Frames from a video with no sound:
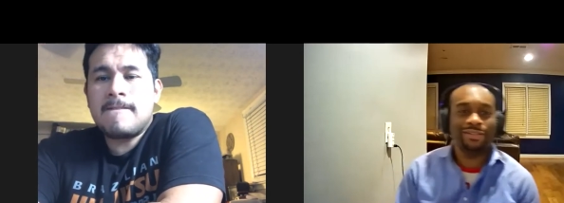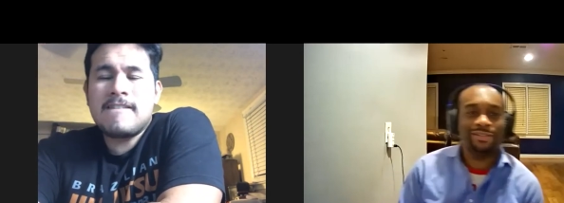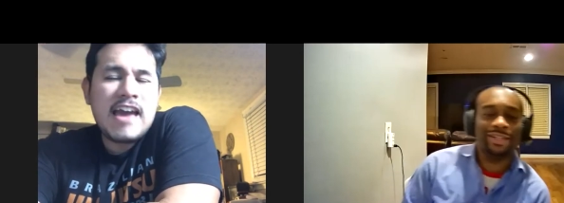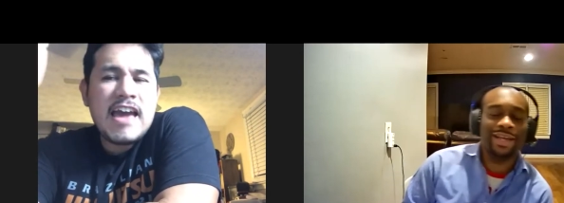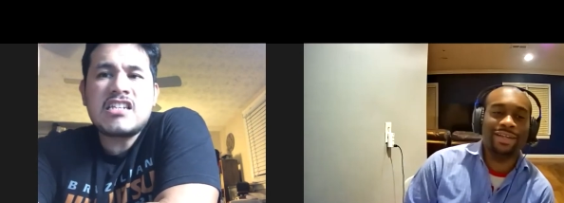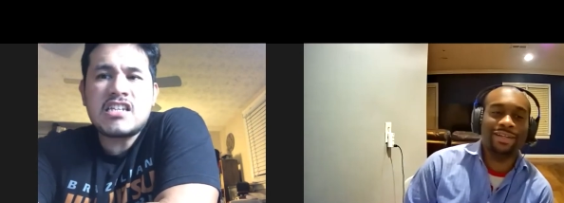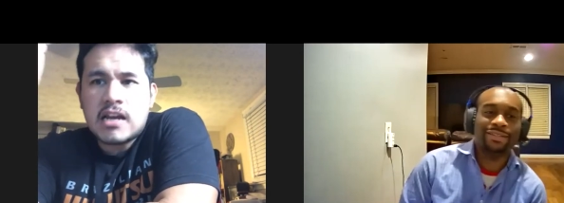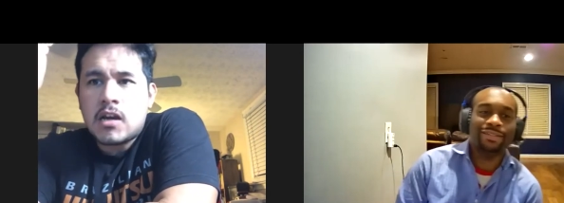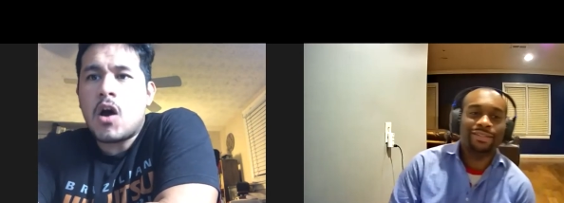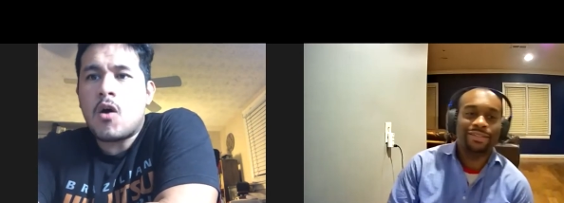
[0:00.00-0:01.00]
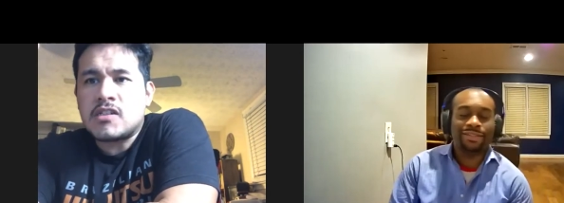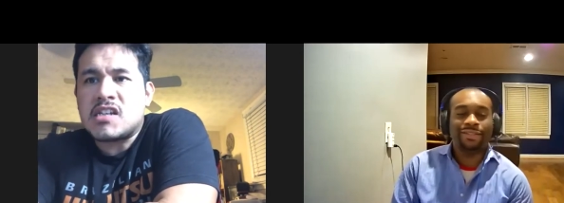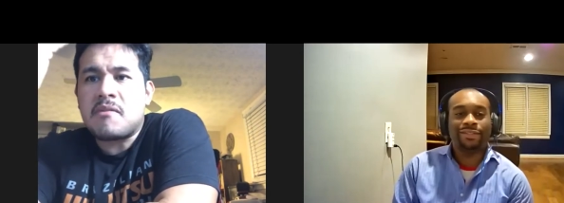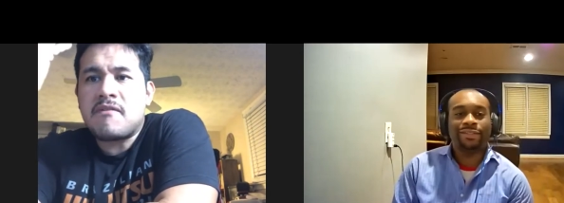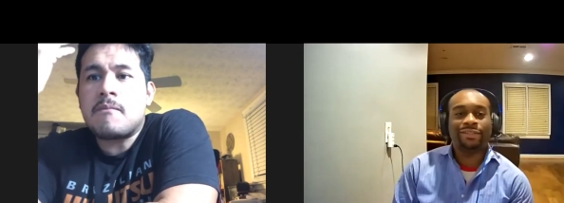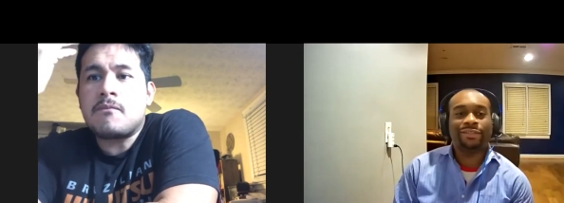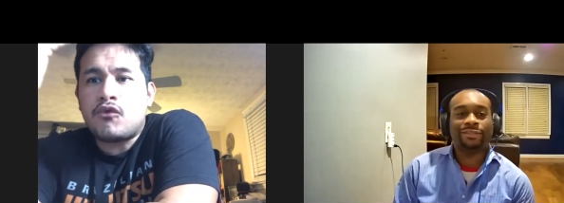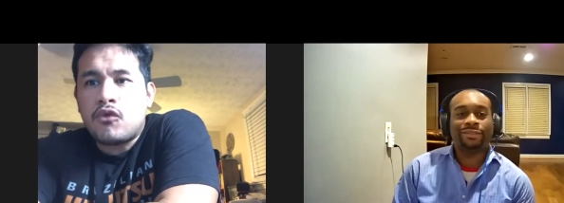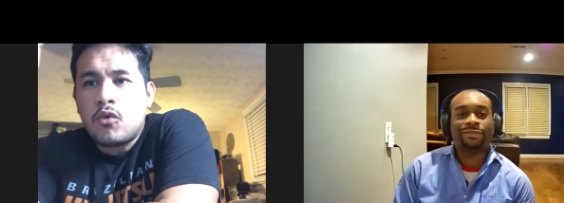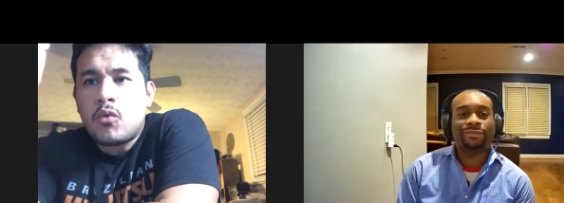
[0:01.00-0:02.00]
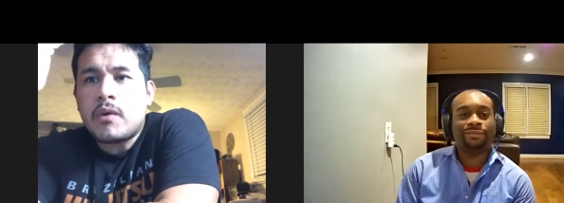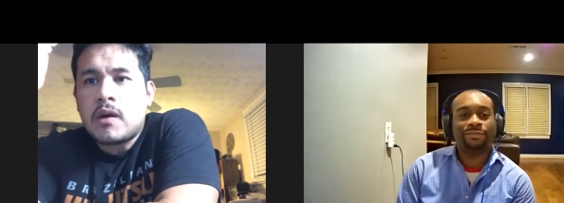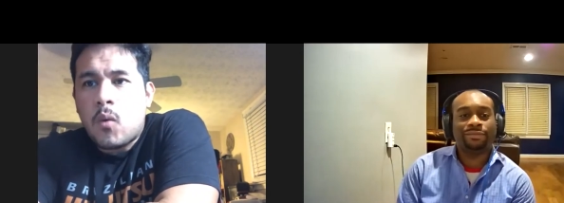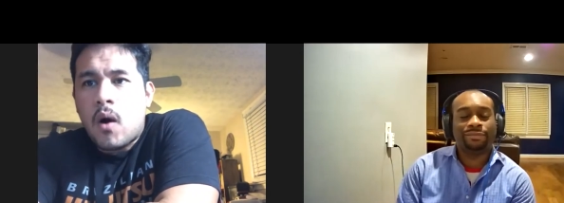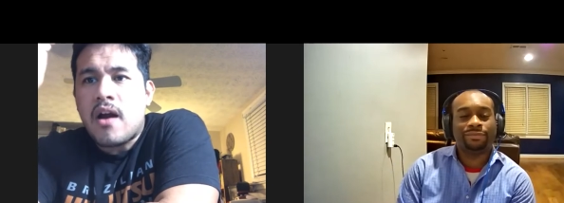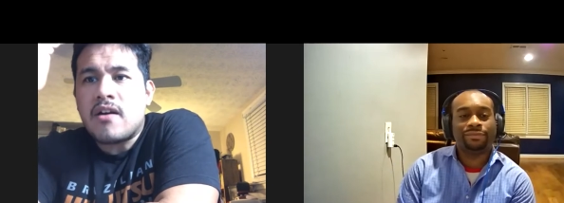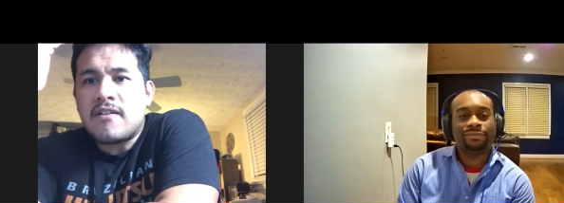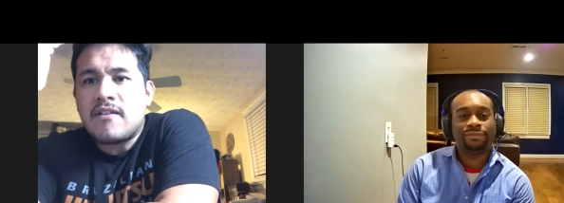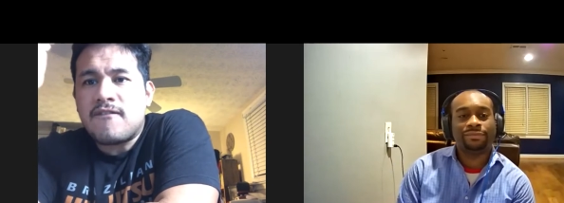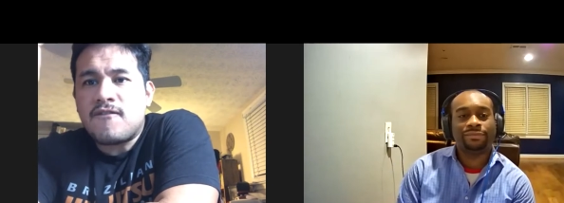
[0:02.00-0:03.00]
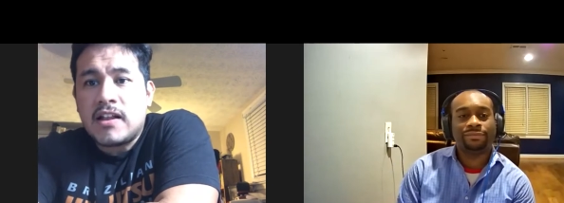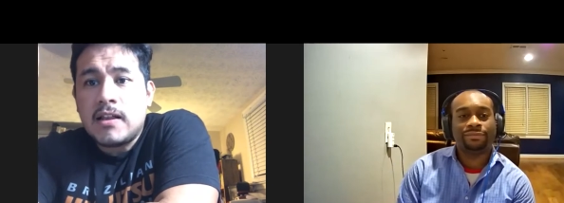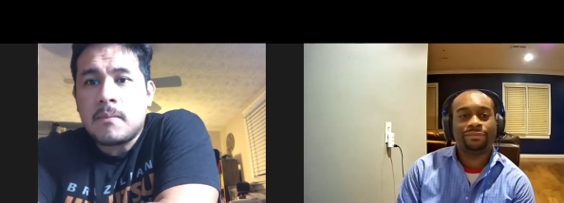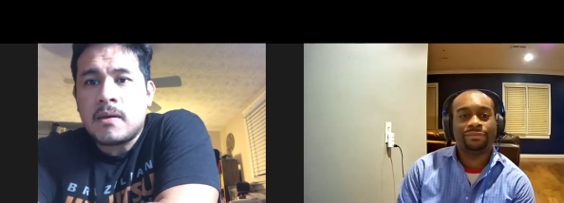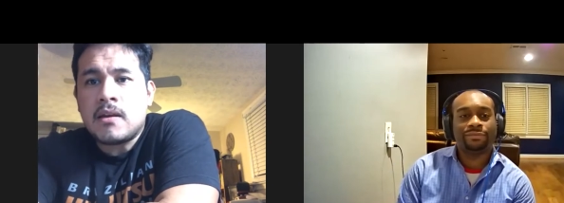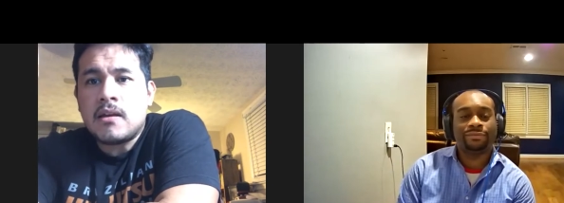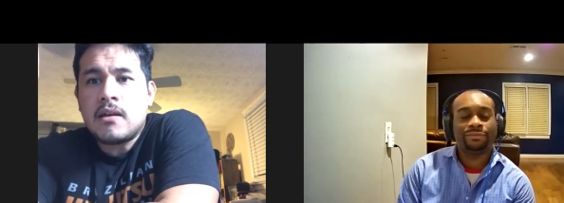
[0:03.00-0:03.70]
Speaker 1: Yeah, yeah, it's just like no, some of them do require development.